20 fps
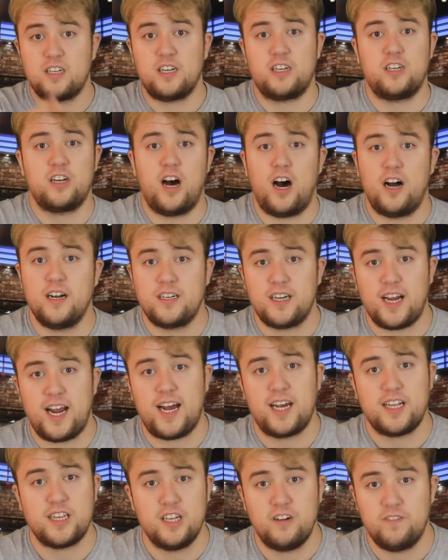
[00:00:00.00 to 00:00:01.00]
Deshaun
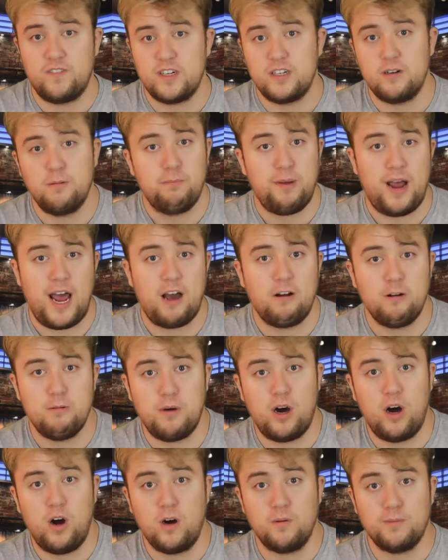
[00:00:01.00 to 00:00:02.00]
Jackson versus Patrick
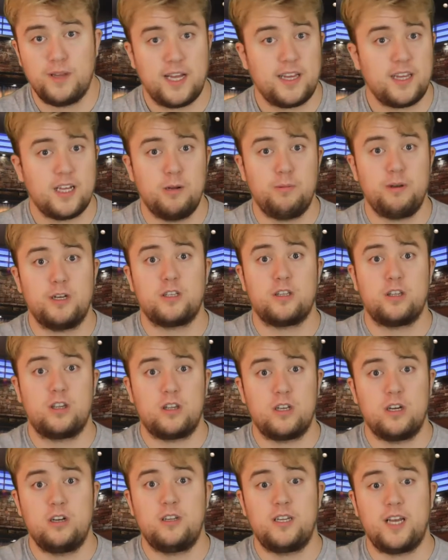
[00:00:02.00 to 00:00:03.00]
Mahomes. That's gonna be a
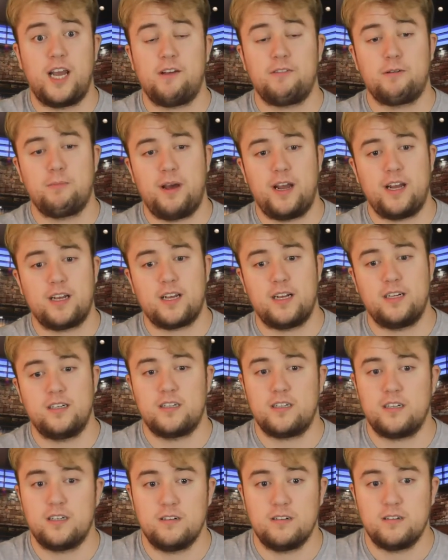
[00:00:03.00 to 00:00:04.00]
good game to pay
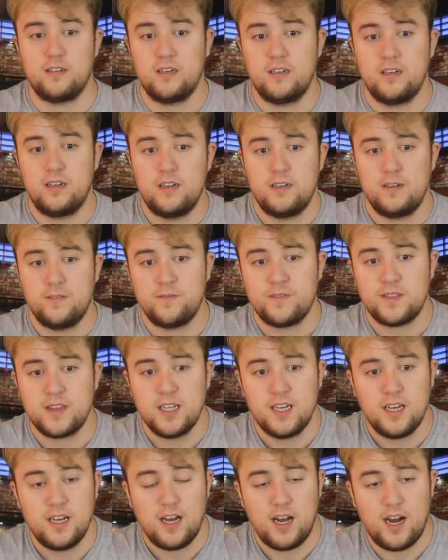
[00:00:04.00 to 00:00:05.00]
attention
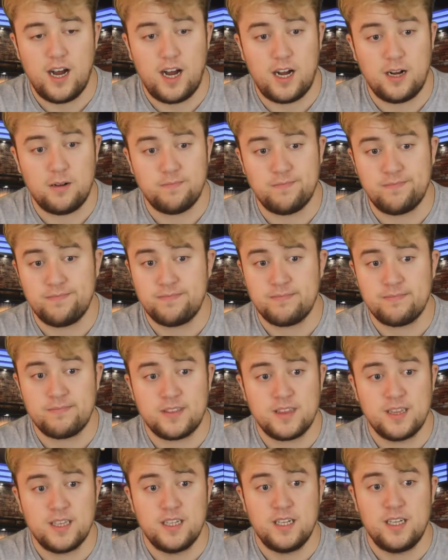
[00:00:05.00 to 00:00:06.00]
to. Um,
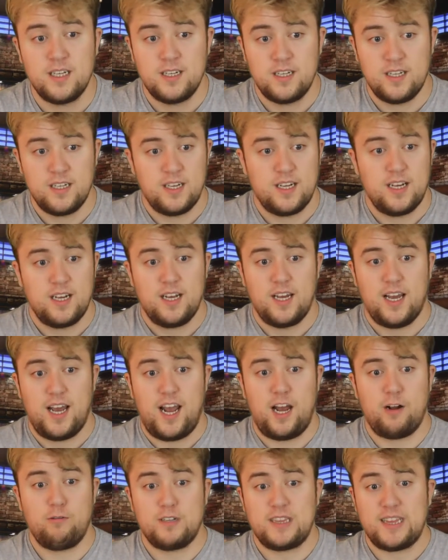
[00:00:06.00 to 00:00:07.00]

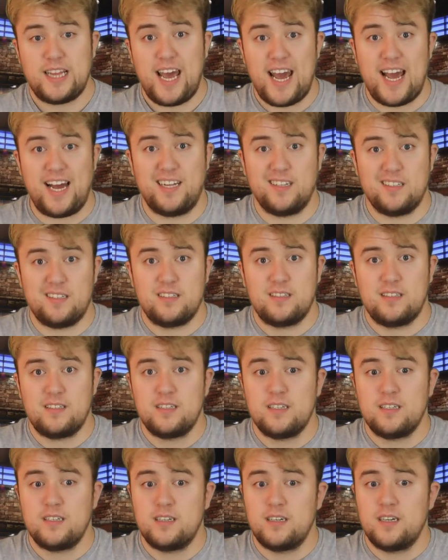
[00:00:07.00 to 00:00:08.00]
and with that,
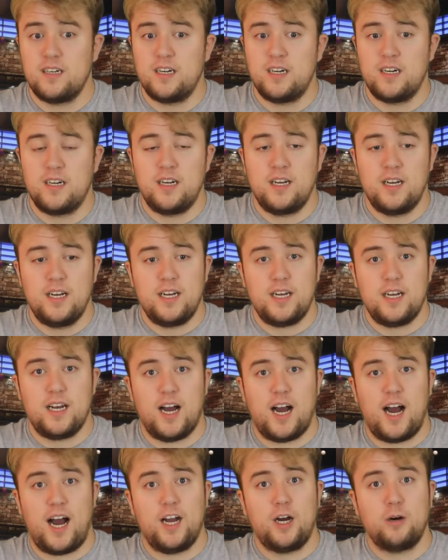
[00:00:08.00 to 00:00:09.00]

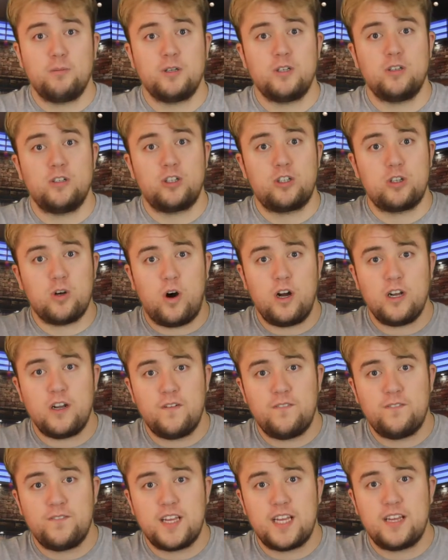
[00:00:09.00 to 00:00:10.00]
I hope you enjoy
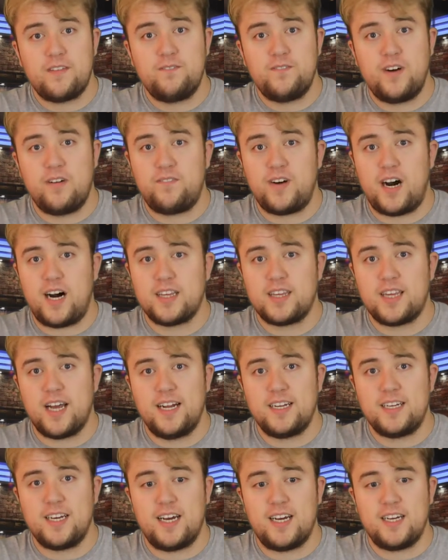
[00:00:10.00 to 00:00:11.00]
your football
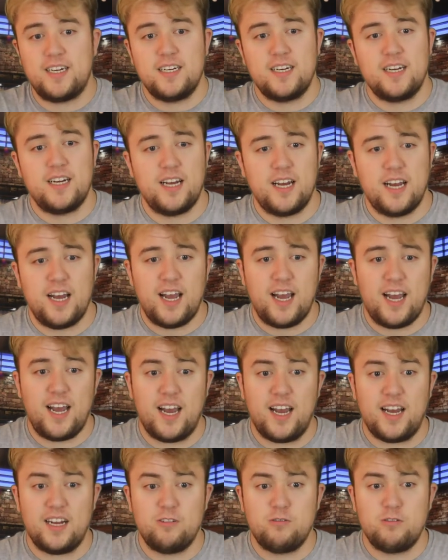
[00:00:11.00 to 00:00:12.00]
Sunday
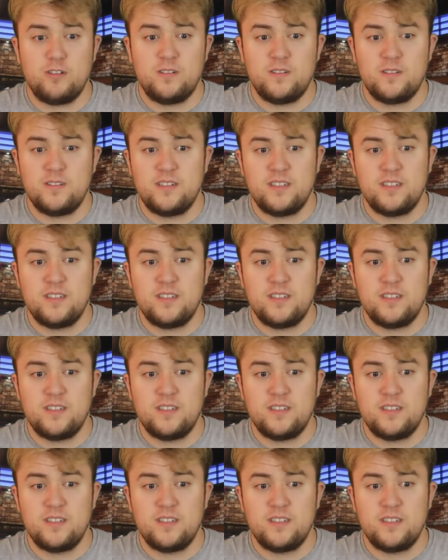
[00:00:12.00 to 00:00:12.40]
and